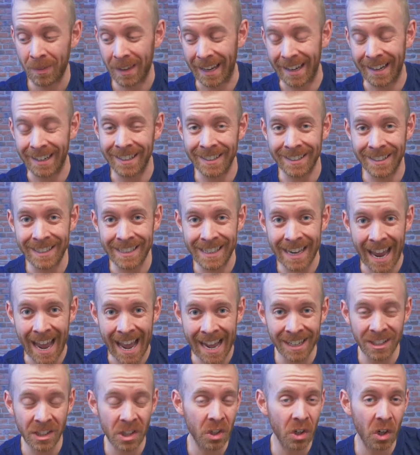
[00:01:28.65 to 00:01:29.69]
and
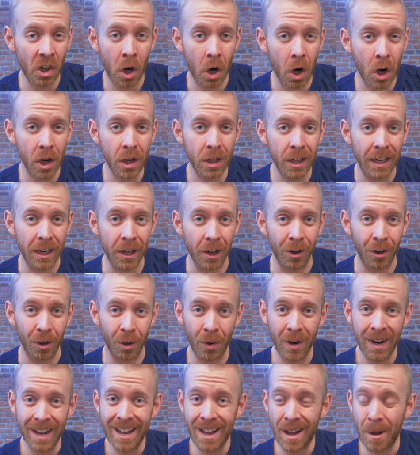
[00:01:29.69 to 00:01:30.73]
intense
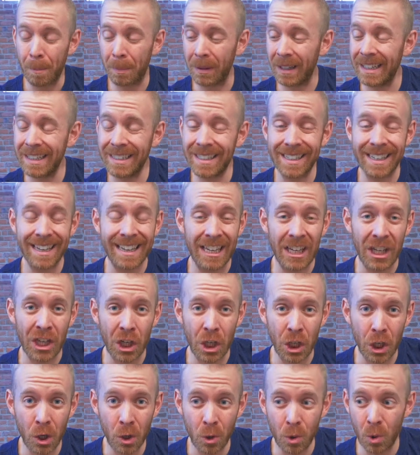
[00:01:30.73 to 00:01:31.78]
cardio plays a
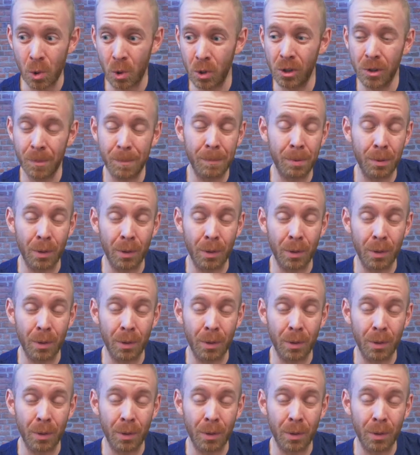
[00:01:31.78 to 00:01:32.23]
huge,